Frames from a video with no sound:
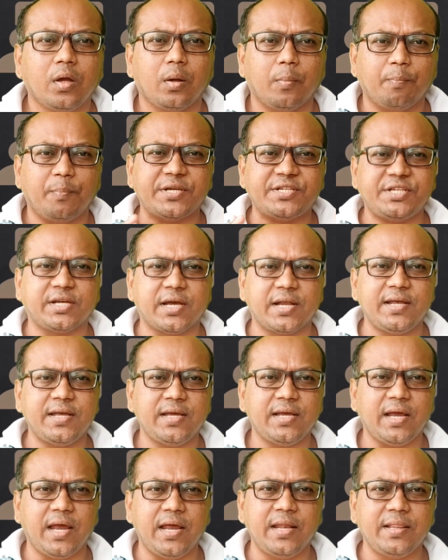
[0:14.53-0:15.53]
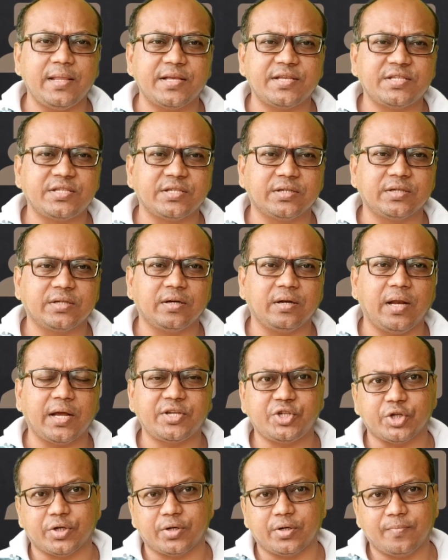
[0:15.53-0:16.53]
Basically, in this
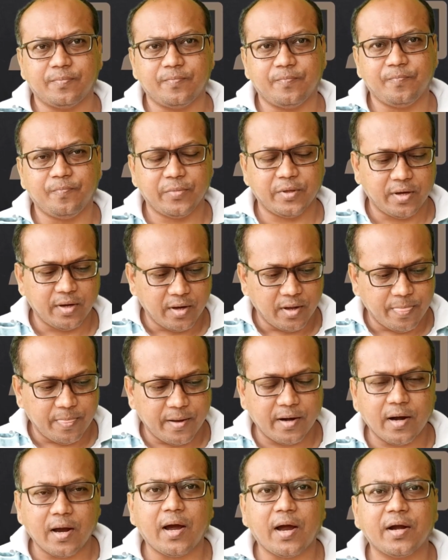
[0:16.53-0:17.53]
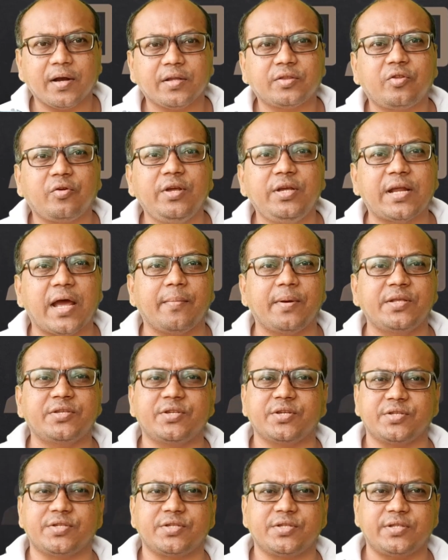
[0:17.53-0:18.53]
lecture, there are three
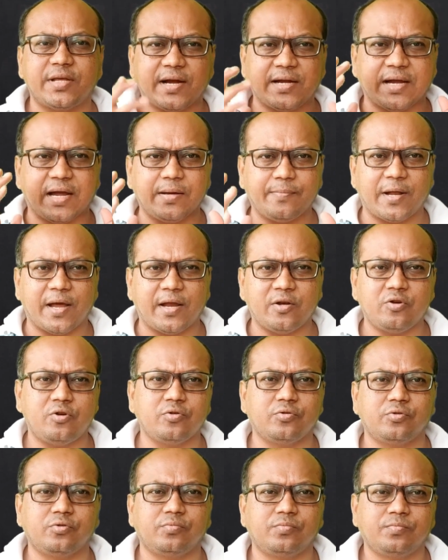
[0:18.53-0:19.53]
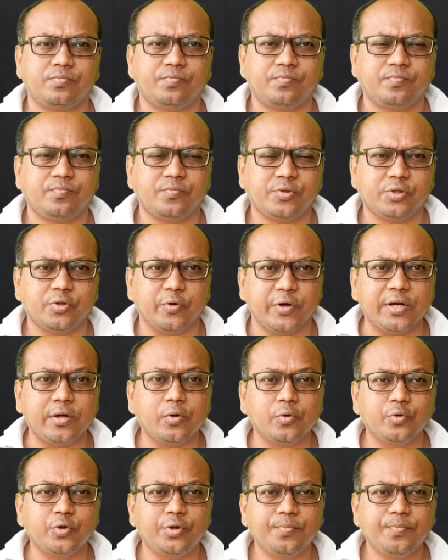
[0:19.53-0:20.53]
dimensions that I plan to
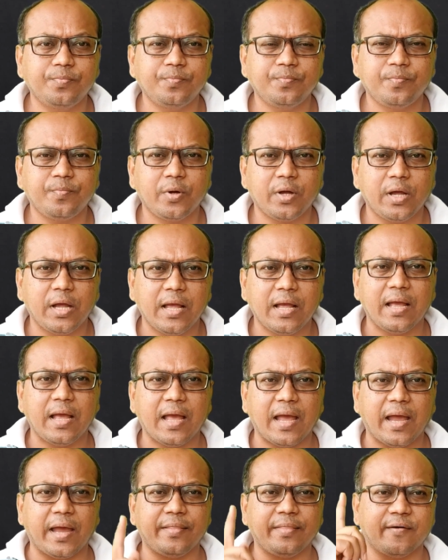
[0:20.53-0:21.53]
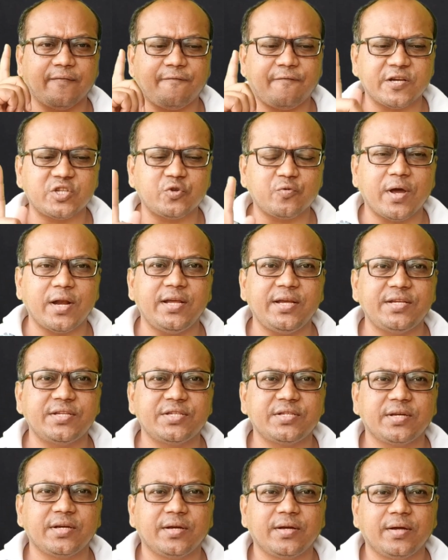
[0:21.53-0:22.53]
include. And the first one
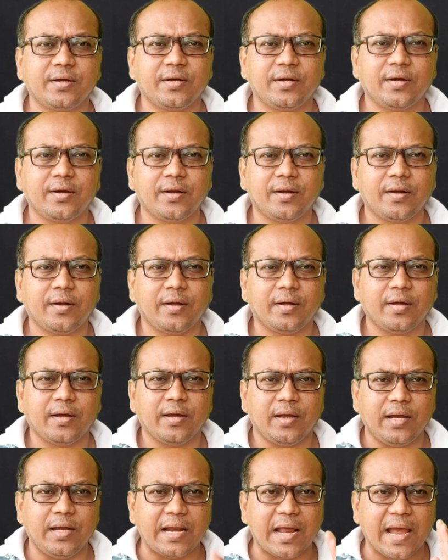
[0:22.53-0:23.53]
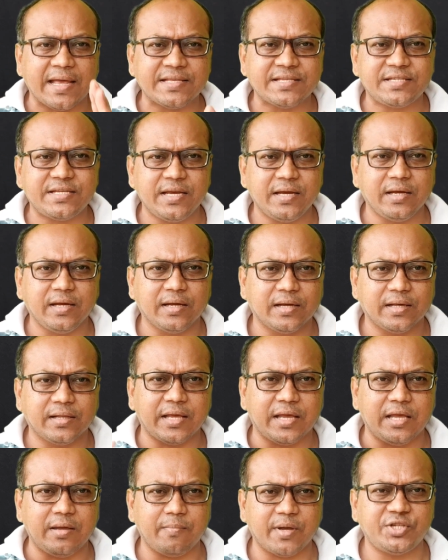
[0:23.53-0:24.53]
is enhancing
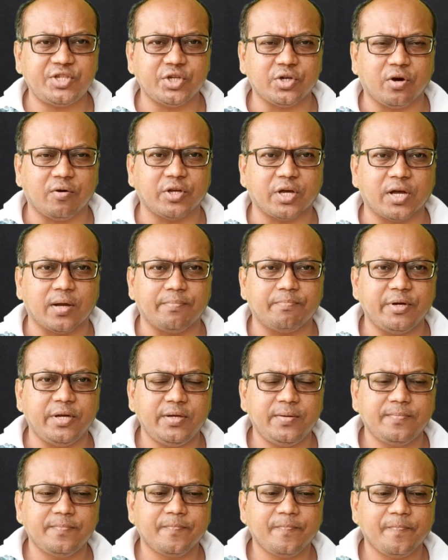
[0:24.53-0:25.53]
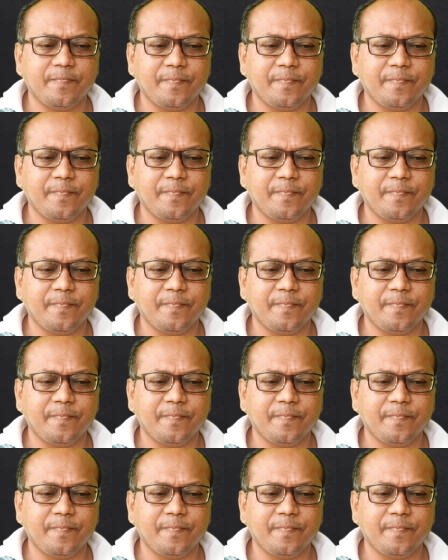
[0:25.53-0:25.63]
the image of the company.